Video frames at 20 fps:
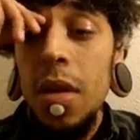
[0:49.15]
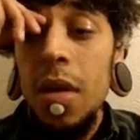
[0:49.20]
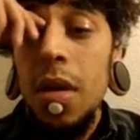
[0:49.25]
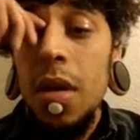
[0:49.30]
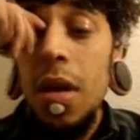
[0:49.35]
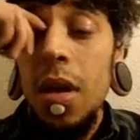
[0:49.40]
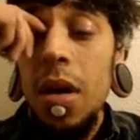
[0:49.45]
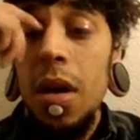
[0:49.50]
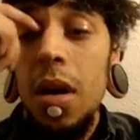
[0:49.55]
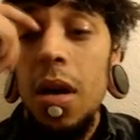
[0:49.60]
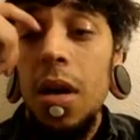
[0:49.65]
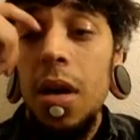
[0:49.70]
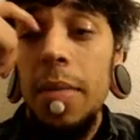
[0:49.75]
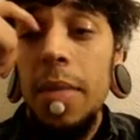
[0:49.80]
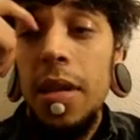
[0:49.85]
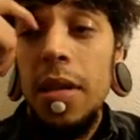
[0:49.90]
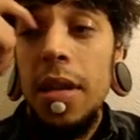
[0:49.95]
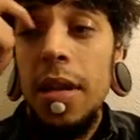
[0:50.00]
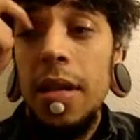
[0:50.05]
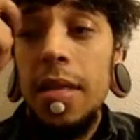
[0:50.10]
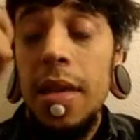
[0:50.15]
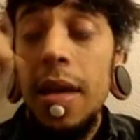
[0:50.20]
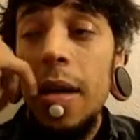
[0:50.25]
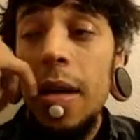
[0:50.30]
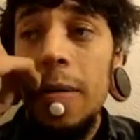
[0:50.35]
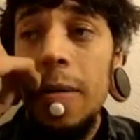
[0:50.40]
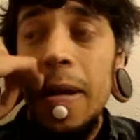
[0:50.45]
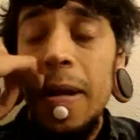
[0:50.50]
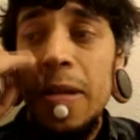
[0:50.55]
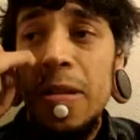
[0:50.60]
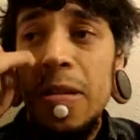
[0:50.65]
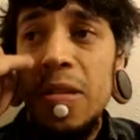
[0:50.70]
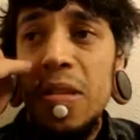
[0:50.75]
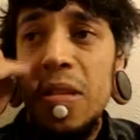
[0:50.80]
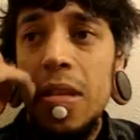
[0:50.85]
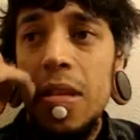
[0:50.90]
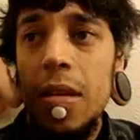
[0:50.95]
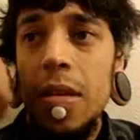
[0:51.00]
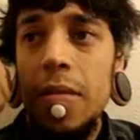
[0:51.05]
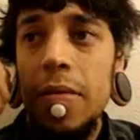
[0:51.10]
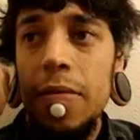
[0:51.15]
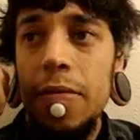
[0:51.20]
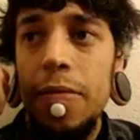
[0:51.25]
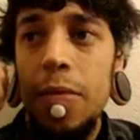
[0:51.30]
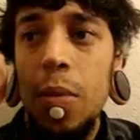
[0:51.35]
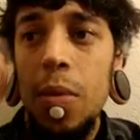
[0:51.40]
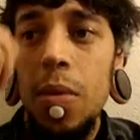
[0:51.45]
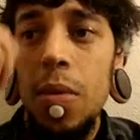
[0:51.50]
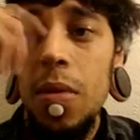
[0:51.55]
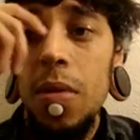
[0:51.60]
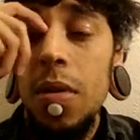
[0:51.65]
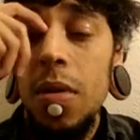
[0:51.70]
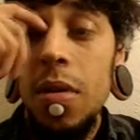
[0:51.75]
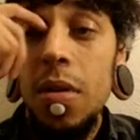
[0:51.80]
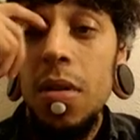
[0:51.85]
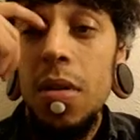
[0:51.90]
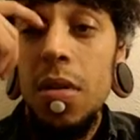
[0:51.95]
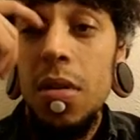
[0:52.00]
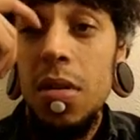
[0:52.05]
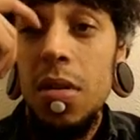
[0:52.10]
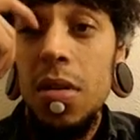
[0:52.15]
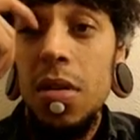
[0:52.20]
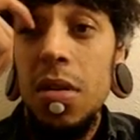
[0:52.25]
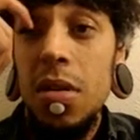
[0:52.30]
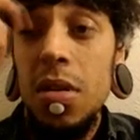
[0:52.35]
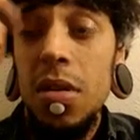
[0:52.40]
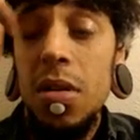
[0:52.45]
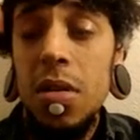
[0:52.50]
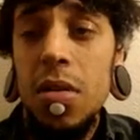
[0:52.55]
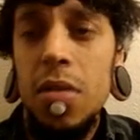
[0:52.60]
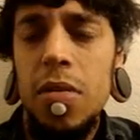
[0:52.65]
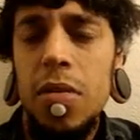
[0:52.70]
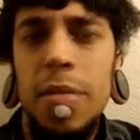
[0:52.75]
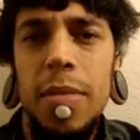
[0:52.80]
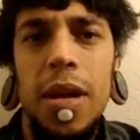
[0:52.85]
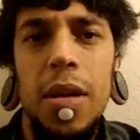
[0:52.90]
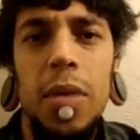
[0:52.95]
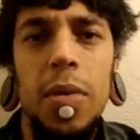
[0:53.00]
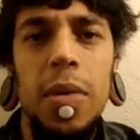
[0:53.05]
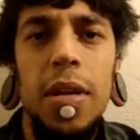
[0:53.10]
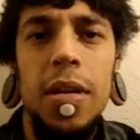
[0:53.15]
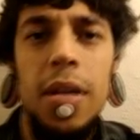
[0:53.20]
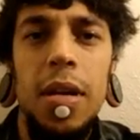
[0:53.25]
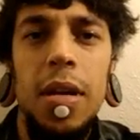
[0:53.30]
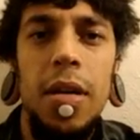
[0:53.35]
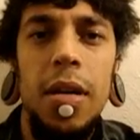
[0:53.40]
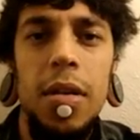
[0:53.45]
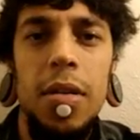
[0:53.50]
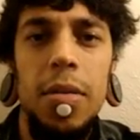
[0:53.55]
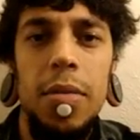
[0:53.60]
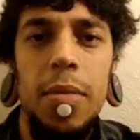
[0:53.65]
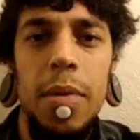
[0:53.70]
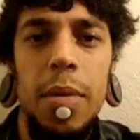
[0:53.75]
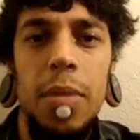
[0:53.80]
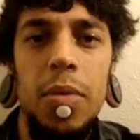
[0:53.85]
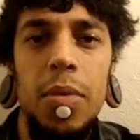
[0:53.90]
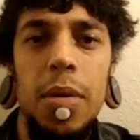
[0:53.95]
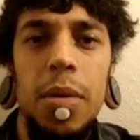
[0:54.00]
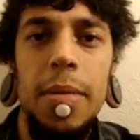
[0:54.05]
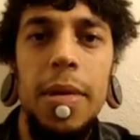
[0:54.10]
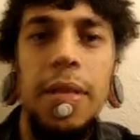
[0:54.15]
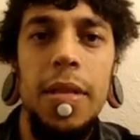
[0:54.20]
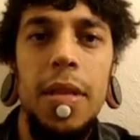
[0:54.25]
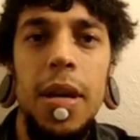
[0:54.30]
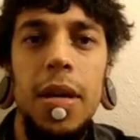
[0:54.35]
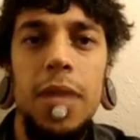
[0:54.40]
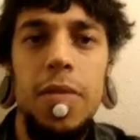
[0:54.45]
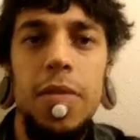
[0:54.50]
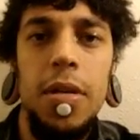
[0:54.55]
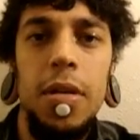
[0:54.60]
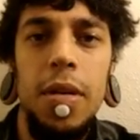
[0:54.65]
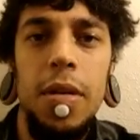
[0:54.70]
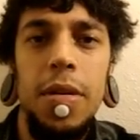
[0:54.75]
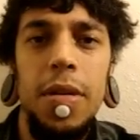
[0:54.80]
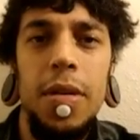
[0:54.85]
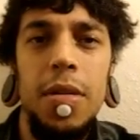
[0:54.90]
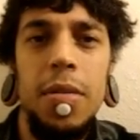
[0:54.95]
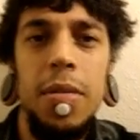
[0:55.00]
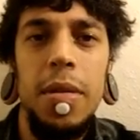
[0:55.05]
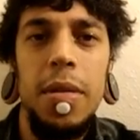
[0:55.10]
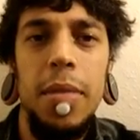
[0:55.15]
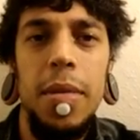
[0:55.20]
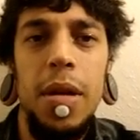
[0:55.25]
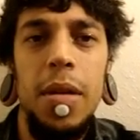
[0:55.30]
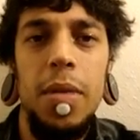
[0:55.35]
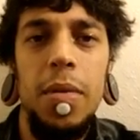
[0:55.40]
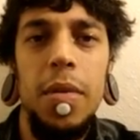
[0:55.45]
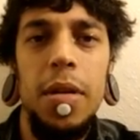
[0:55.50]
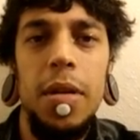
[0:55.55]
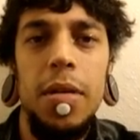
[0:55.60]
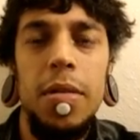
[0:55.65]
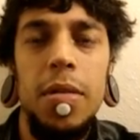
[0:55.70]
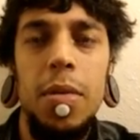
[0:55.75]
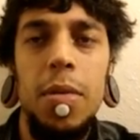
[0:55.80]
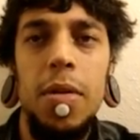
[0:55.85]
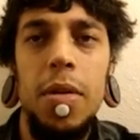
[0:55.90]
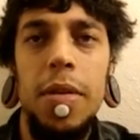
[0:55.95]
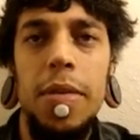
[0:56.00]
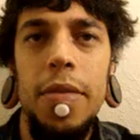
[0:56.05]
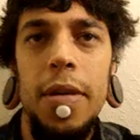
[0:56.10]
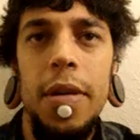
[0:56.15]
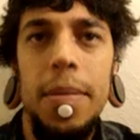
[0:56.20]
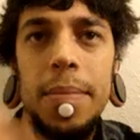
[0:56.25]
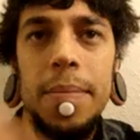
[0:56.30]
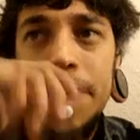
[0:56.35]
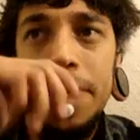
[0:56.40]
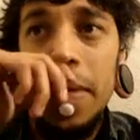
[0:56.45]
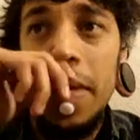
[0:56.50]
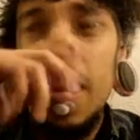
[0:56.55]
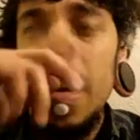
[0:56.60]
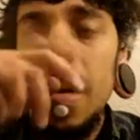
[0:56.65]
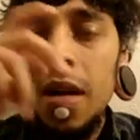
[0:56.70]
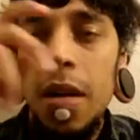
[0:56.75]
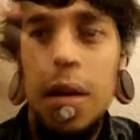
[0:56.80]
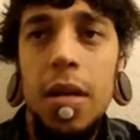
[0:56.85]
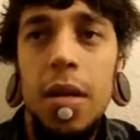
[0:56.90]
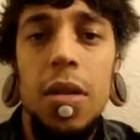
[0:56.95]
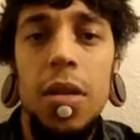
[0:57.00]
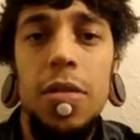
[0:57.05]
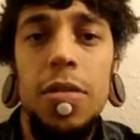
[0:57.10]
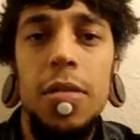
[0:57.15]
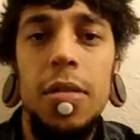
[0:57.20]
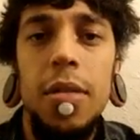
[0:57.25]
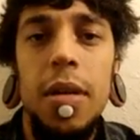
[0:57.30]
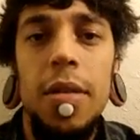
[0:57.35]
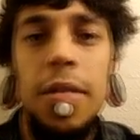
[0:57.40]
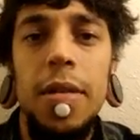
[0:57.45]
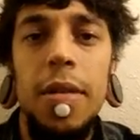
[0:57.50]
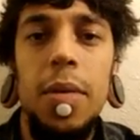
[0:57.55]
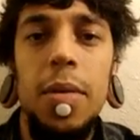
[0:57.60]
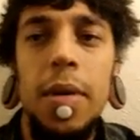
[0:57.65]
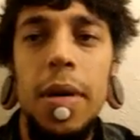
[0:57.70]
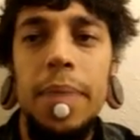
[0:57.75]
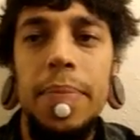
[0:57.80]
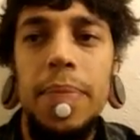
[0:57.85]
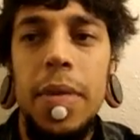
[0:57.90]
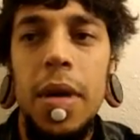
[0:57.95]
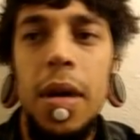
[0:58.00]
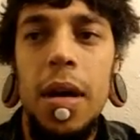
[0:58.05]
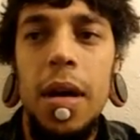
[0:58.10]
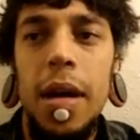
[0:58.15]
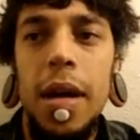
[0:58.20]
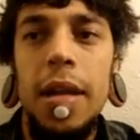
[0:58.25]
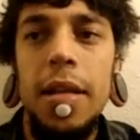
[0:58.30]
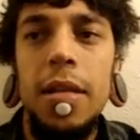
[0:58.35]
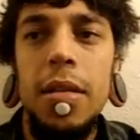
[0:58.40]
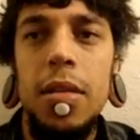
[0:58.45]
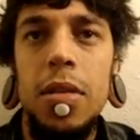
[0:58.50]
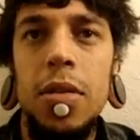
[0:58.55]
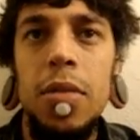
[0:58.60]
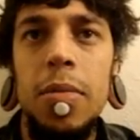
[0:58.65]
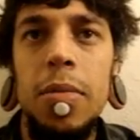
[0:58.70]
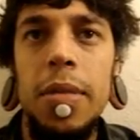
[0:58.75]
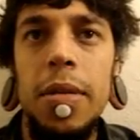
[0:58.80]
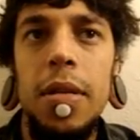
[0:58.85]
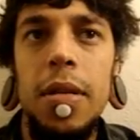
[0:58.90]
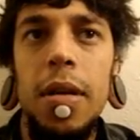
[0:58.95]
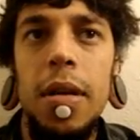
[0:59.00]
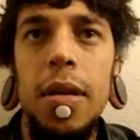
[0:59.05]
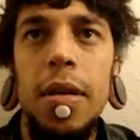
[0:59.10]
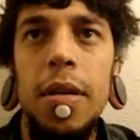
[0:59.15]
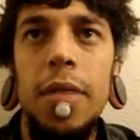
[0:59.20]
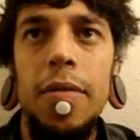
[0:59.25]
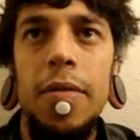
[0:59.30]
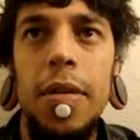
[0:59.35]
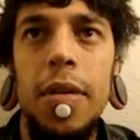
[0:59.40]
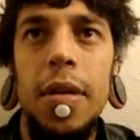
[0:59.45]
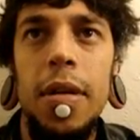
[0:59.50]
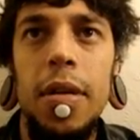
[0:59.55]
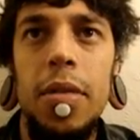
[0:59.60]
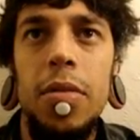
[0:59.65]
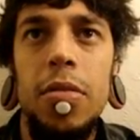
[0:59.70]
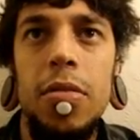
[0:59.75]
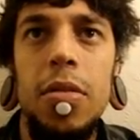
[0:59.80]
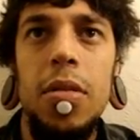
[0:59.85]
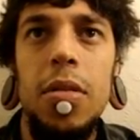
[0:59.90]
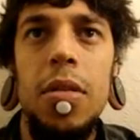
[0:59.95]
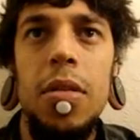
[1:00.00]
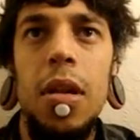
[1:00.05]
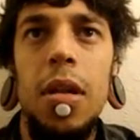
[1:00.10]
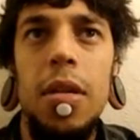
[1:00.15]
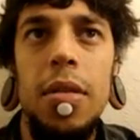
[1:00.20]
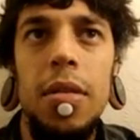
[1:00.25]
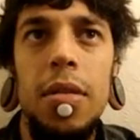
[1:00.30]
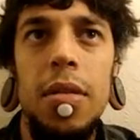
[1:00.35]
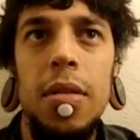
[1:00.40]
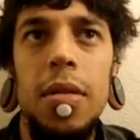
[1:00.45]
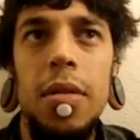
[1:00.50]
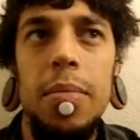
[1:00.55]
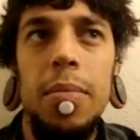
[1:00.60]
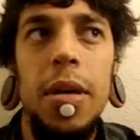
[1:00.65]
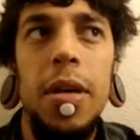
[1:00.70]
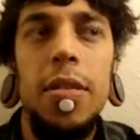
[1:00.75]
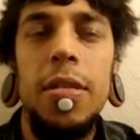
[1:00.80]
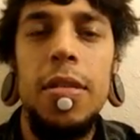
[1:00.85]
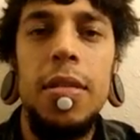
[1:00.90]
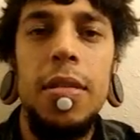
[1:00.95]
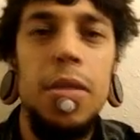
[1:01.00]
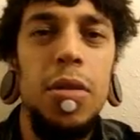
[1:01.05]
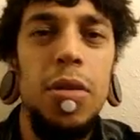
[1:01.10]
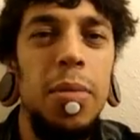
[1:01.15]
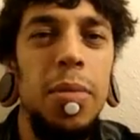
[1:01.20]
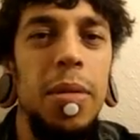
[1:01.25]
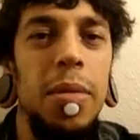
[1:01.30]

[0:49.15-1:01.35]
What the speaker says: I let that rest for, was it about a week now? I don't remember when I made the last video. I think it's been about a week, somewhere around there. Close enough. Anyway, I had a little bit of, still a lot of pussing, a little bit of